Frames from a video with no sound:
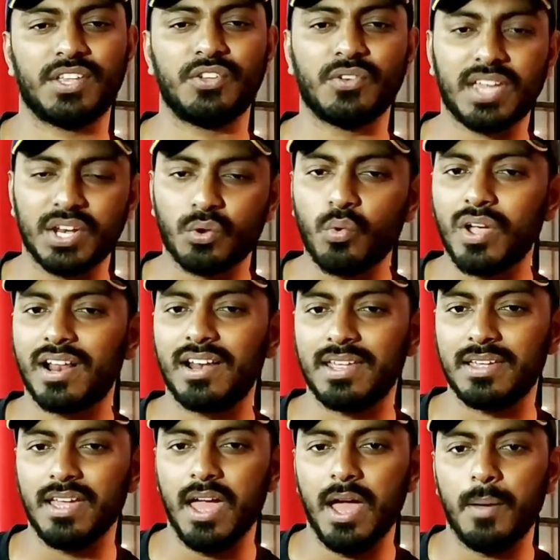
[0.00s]
You can
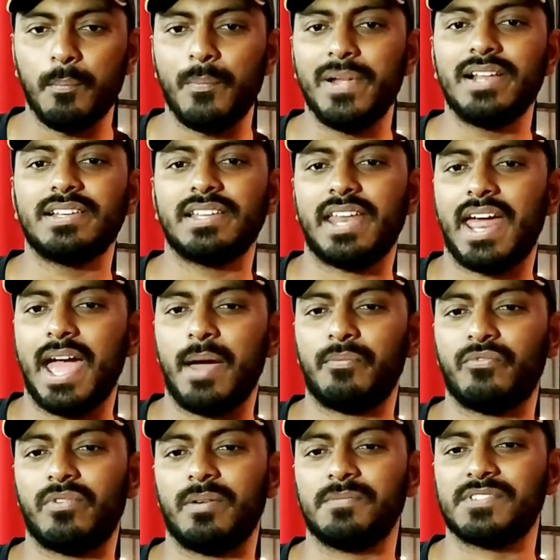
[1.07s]
quickly build an
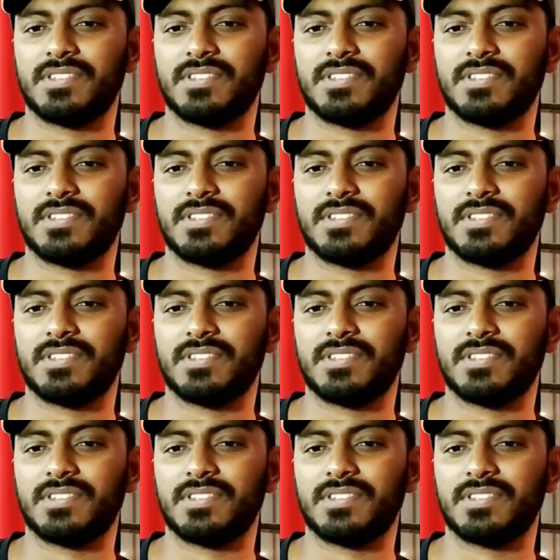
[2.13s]
app from